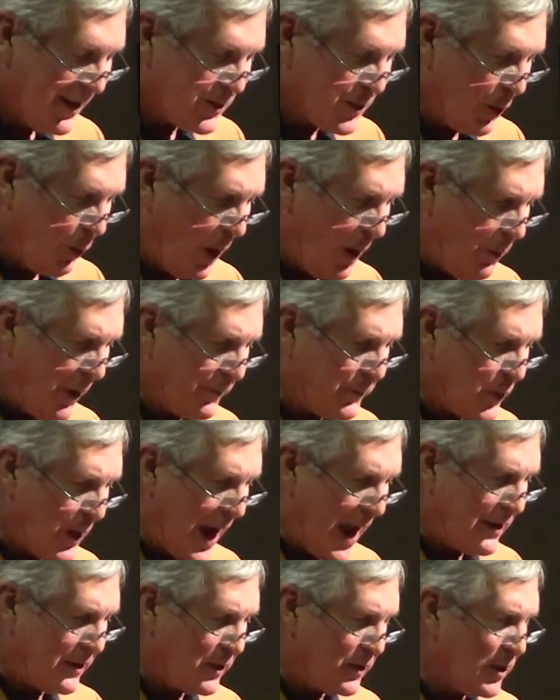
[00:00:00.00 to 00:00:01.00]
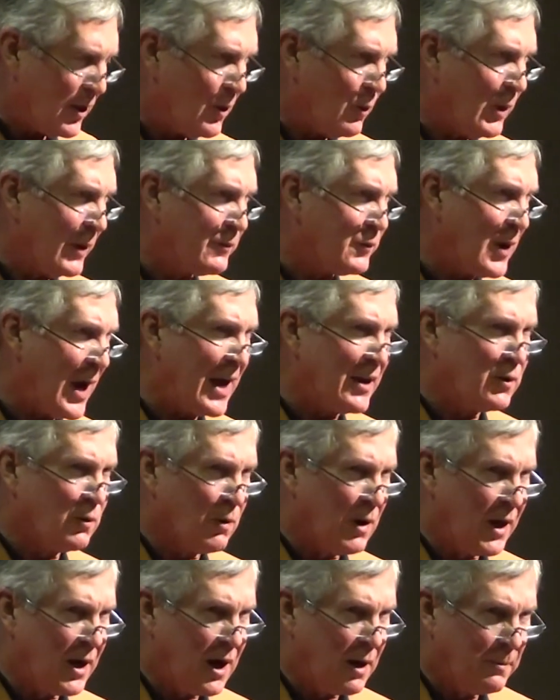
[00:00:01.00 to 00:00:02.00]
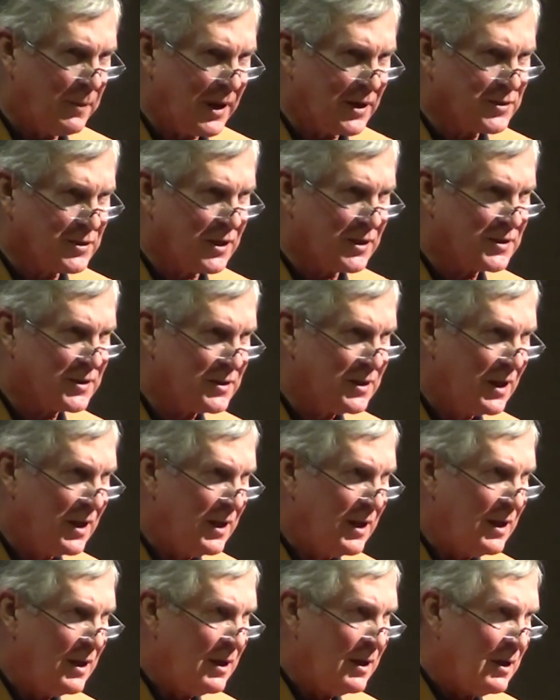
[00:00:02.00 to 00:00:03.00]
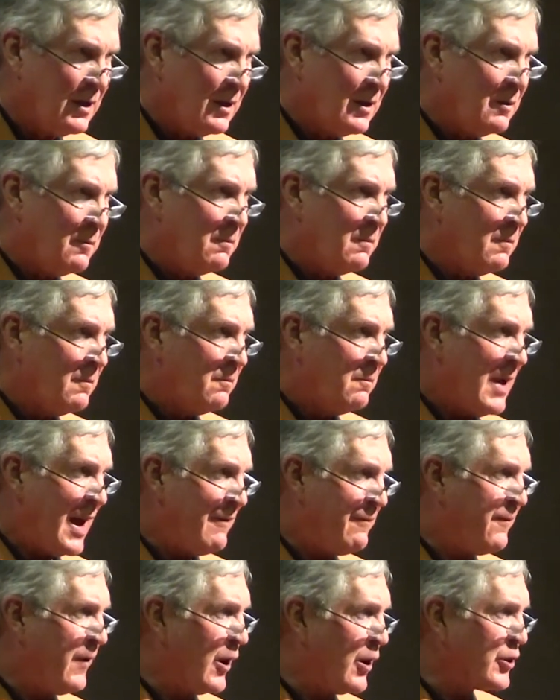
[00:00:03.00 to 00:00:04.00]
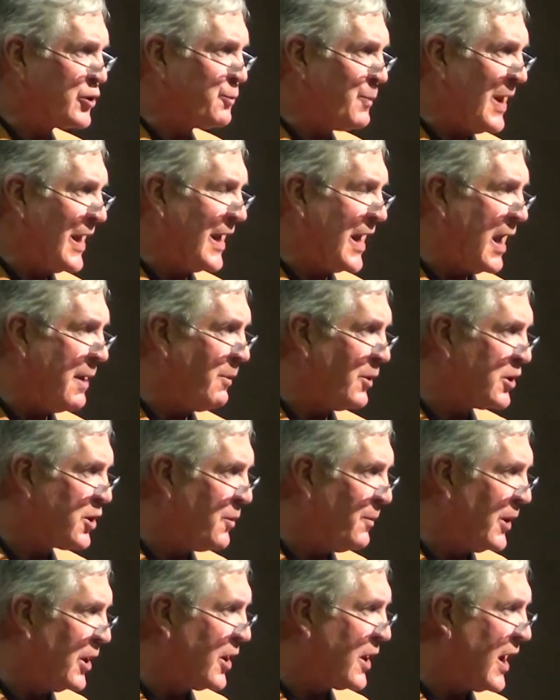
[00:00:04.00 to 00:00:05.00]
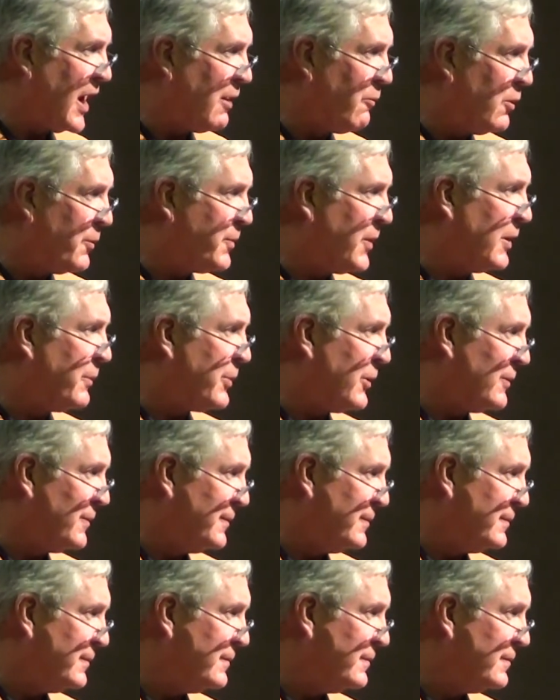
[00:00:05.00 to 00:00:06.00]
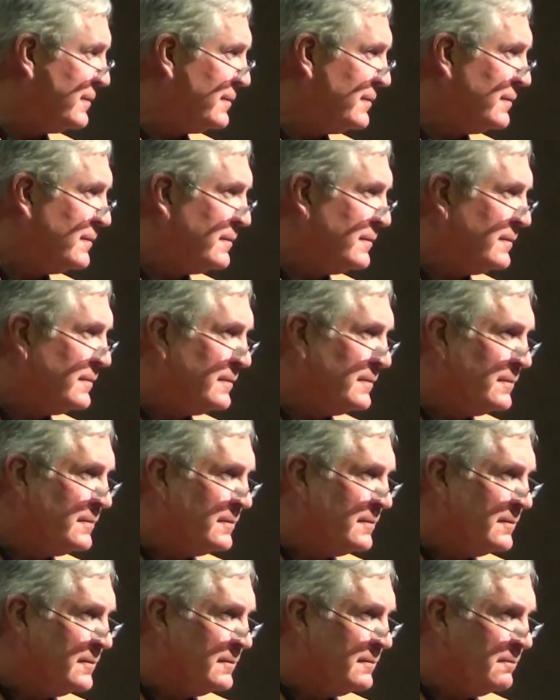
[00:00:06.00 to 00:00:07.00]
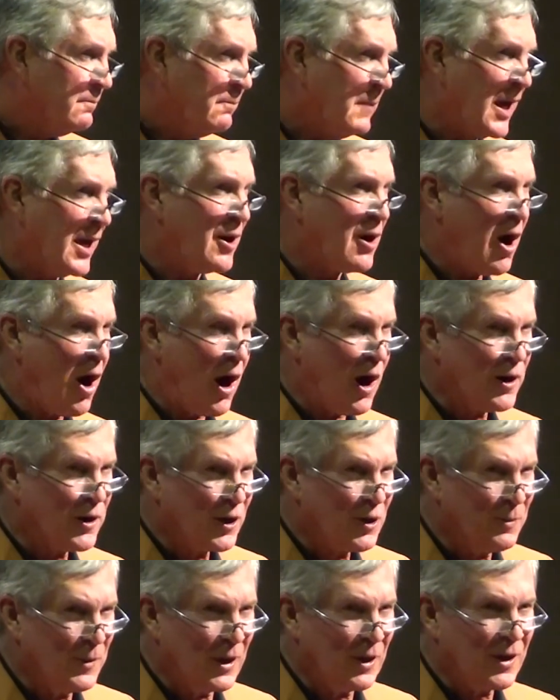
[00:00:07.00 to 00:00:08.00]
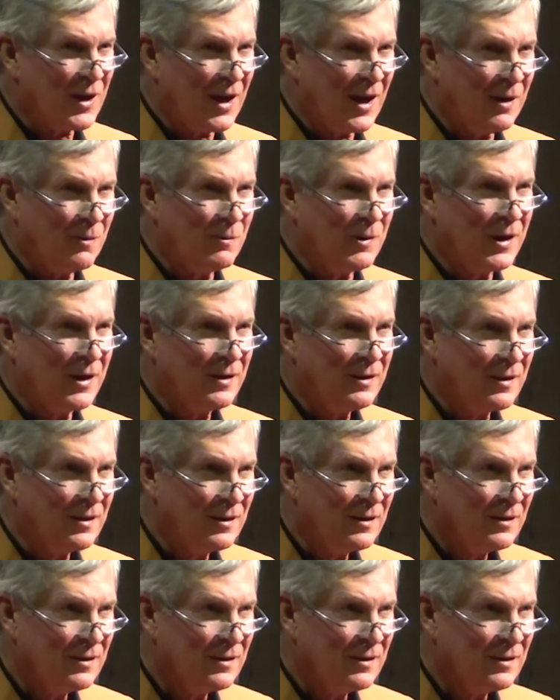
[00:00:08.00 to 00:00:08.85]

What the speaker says: So what we've tried to do, we've tried to run our business by first being able to communicate with people. Men are hard to communicate with.